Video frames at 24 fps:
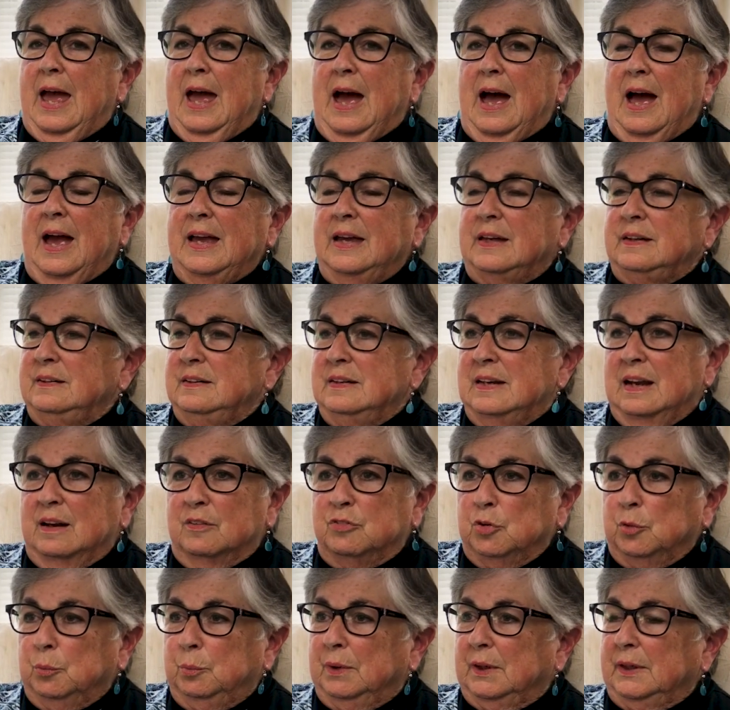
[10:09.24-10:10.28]
I had
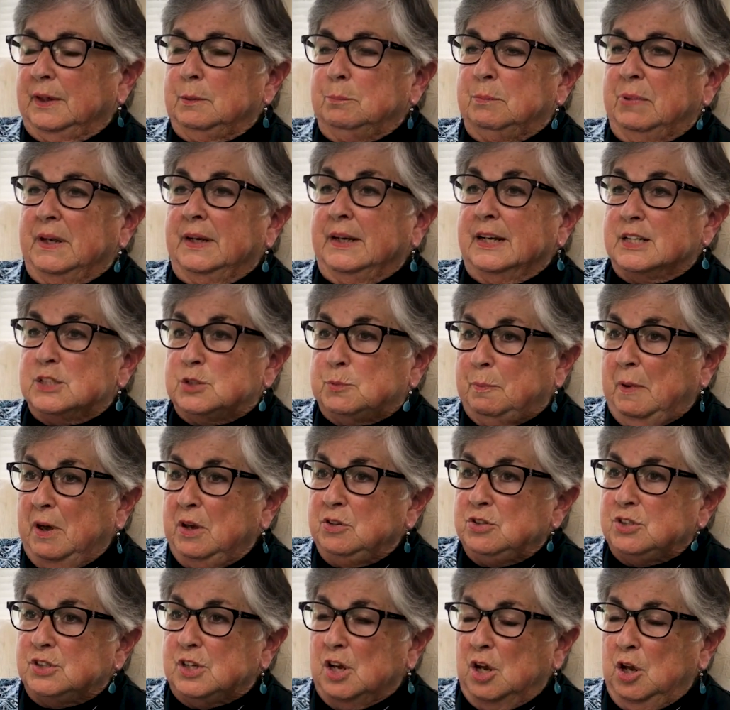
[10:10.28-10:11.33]
never really been
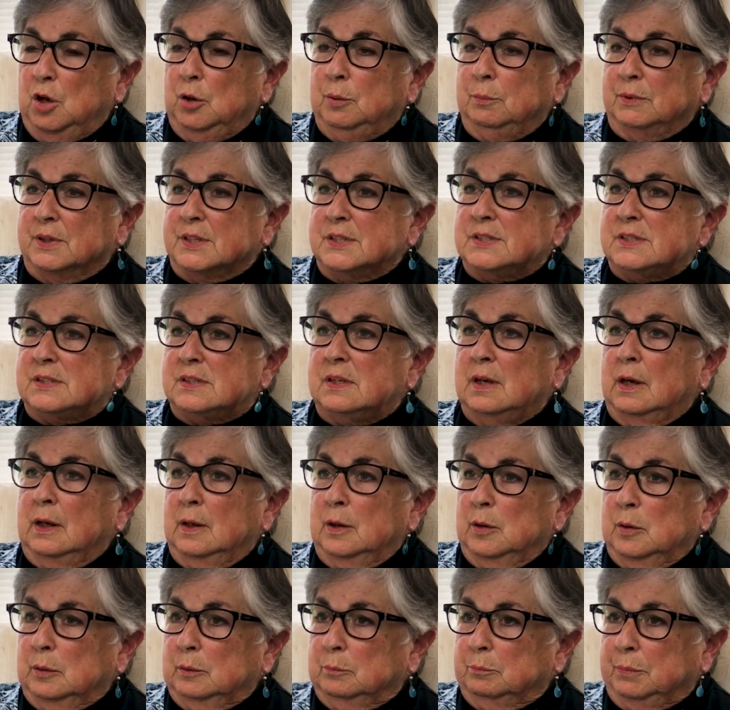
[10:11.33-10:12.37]
exposed to homeless
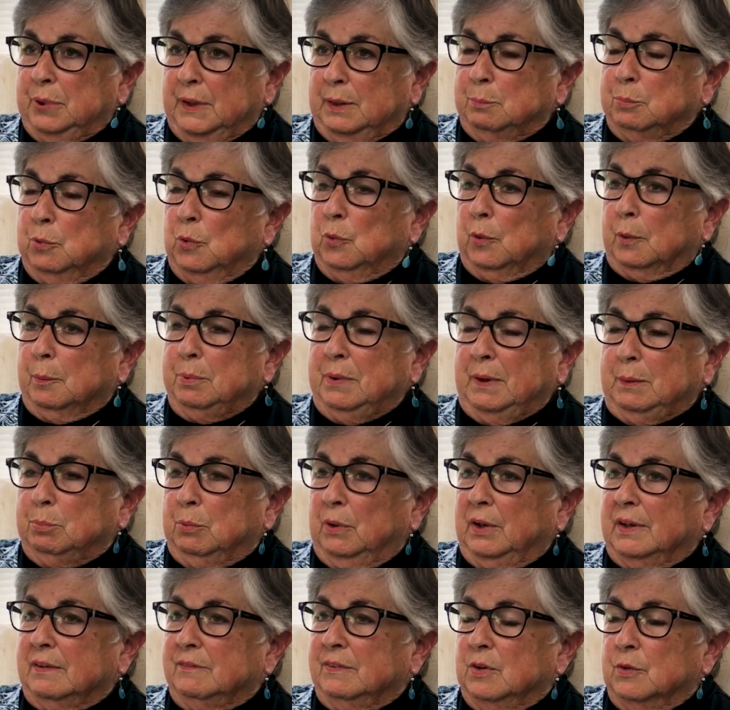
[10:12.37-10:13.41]
people or
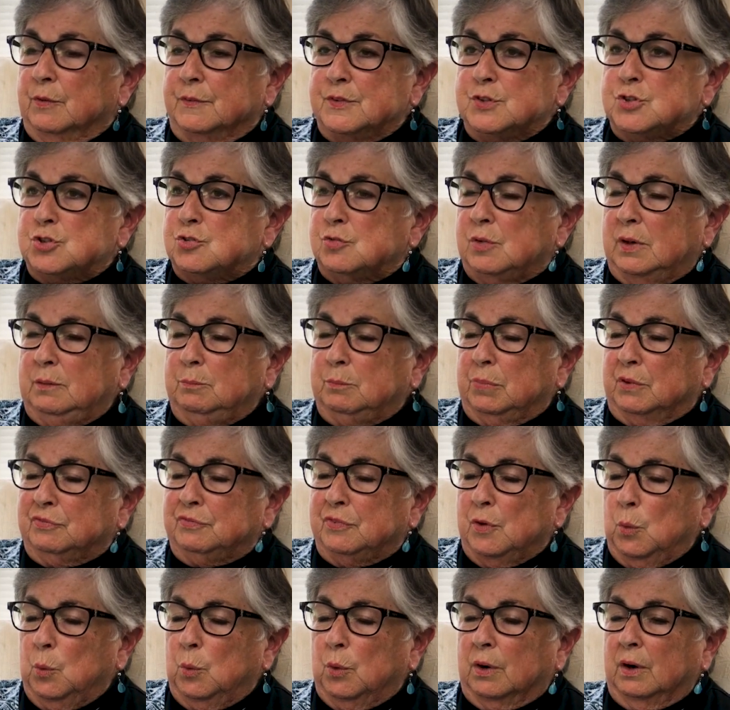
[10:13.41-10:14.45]
people living on the street
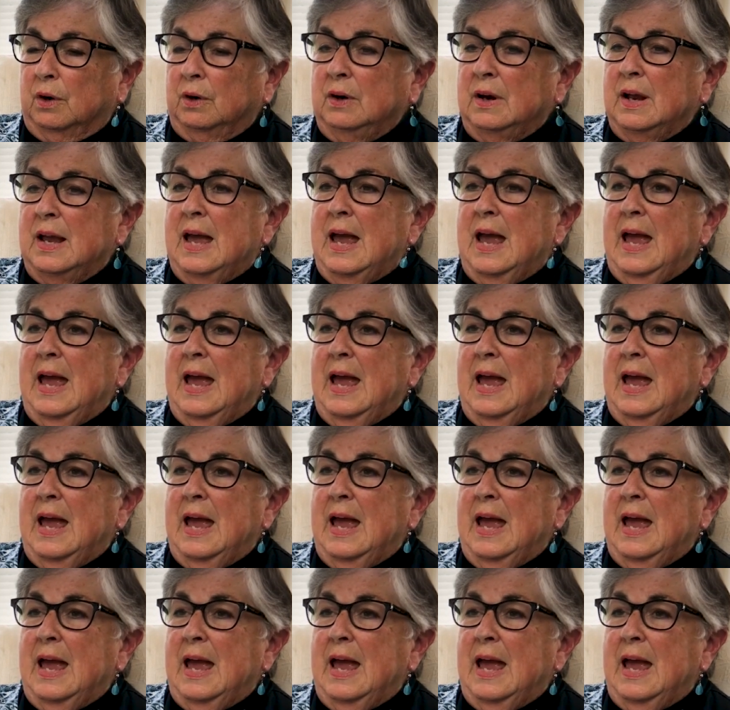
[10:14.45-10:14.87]
before,